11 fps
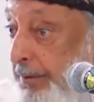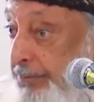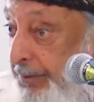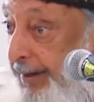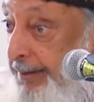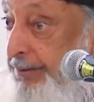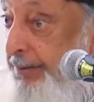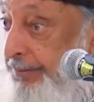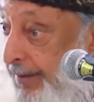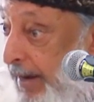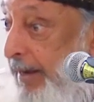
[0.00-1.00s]
the change
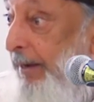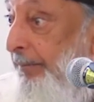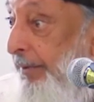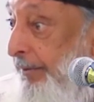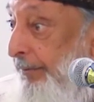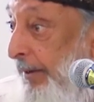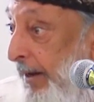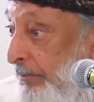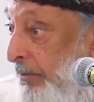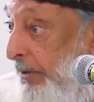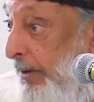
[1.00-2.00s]
is taking place.
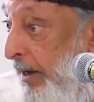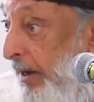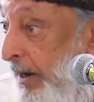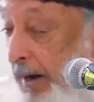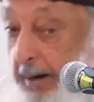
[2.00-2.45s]
Alhamdulillah.